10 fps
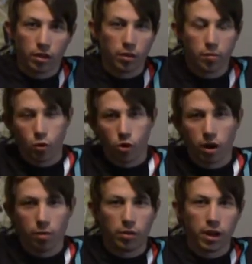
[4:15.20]
the more
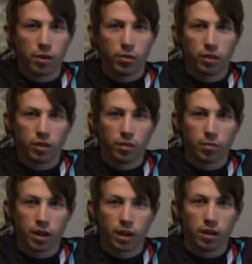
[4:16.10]
I played with them,
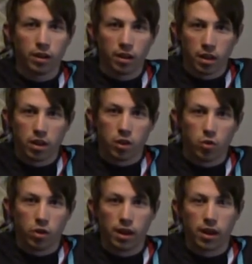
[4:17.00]
and
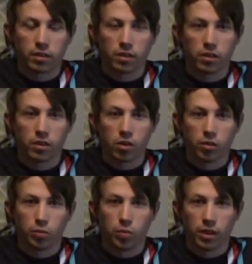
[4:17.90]
utilizing
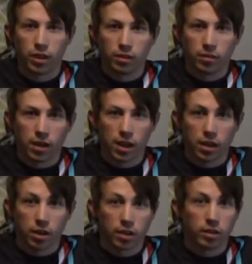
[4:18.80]
those abilities of that
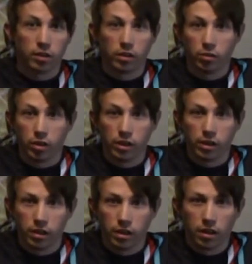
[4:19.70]
character to really
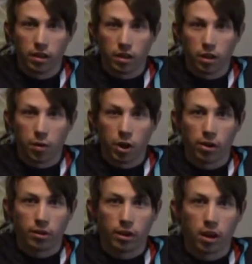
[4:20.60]
come out
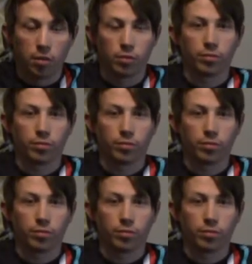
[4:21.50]
on top.